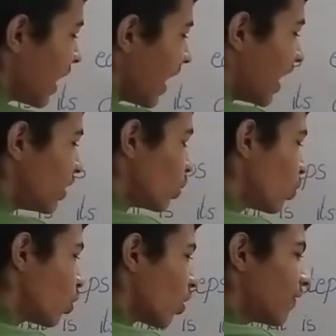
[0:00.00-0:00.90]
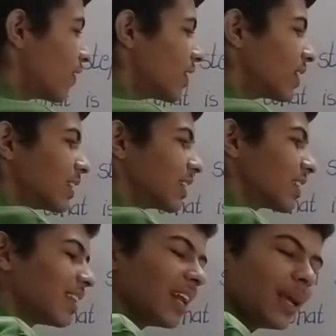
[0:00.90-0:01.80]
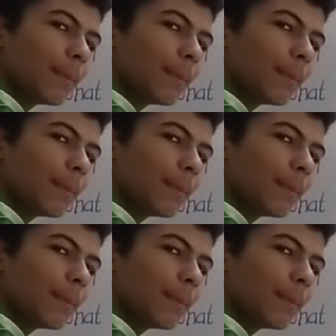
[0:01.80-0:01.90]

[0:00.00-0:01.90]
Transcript: and the root of 3